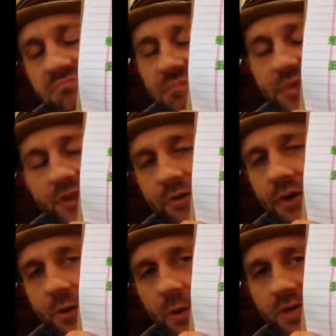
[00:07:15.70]
to
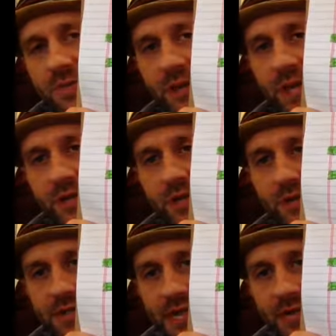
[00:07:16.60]
300 words a page, give or
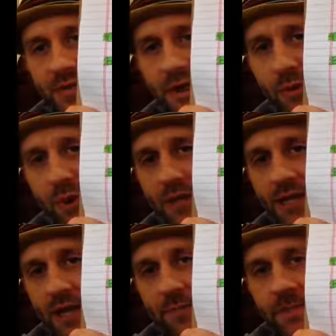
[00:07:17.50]
take. So I broke it
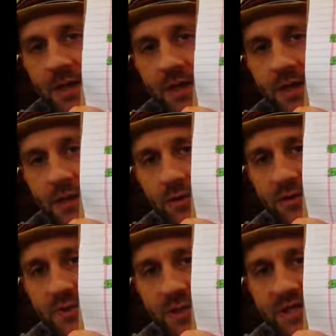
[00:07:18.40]
down in a little
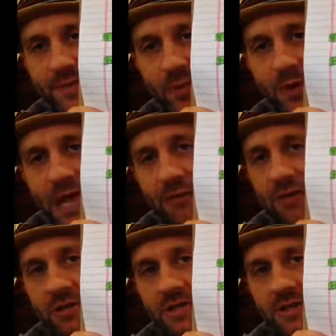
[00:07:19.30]
bit of simple
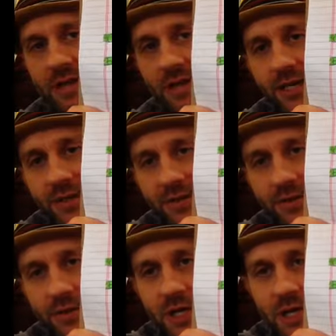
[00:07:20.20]
calculus that I like to
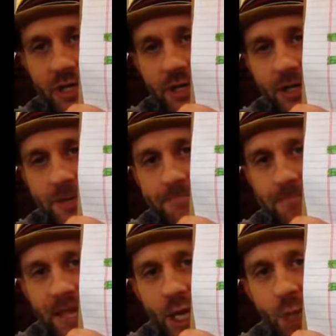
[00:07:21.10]
do
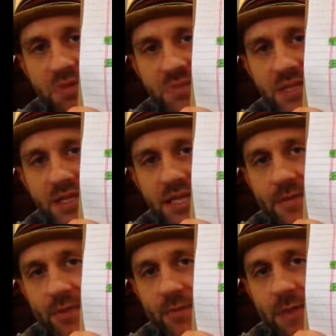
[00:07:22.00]
that helps me
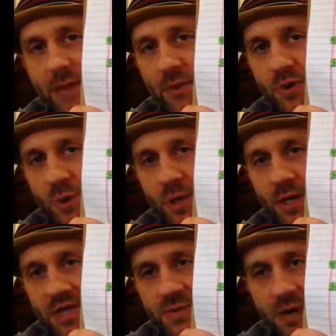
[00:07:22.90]
keep papers
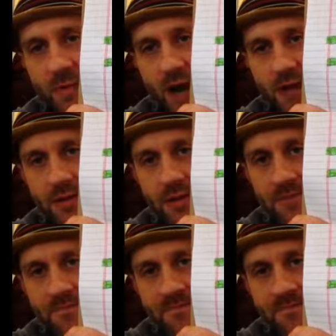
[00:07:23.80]
organized when I'm writing them.